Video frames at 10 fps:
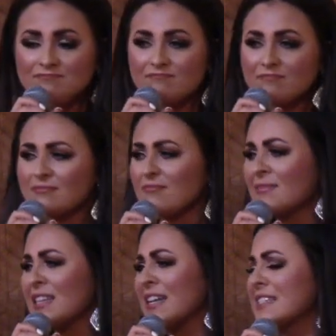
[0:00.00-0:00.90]

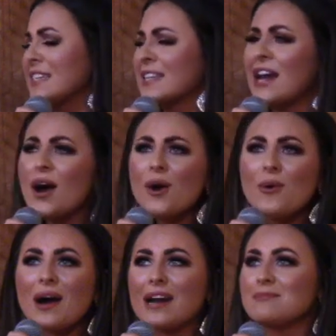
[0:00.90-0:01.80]
I said,
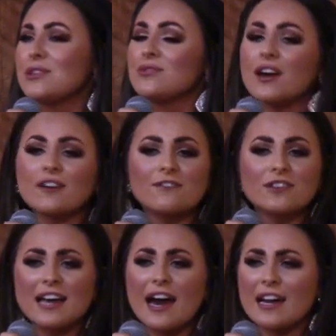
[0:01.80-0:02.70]
no, I'm too young for
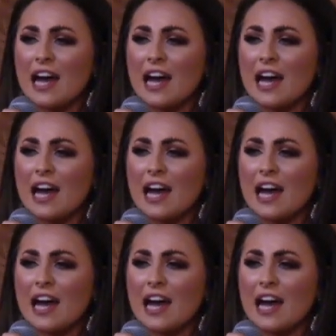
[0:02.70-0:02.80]
that.